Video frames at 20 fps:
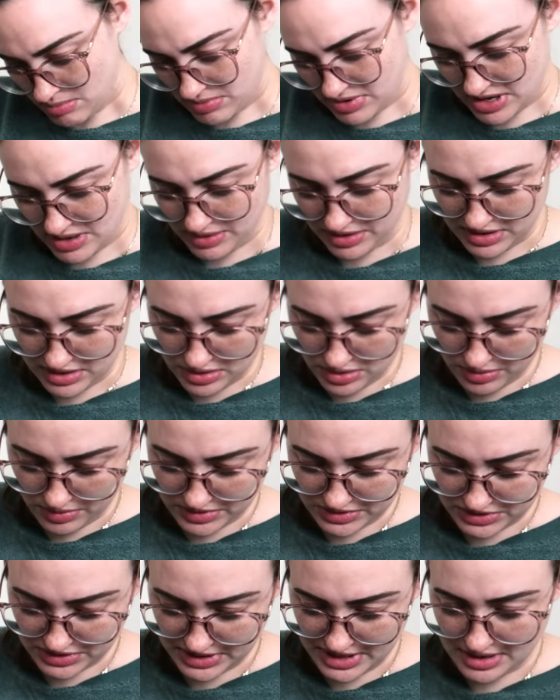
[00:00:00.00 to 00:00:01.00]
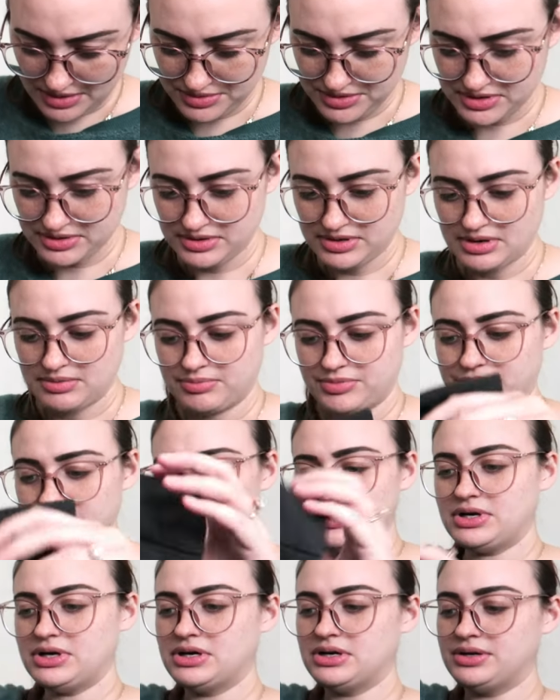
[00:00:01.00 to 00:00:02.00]
but I can always look up the
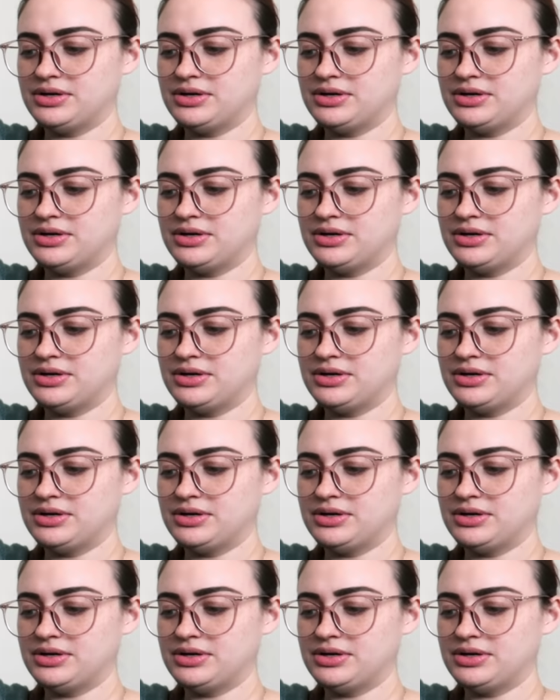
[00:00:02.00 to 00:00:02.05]
number.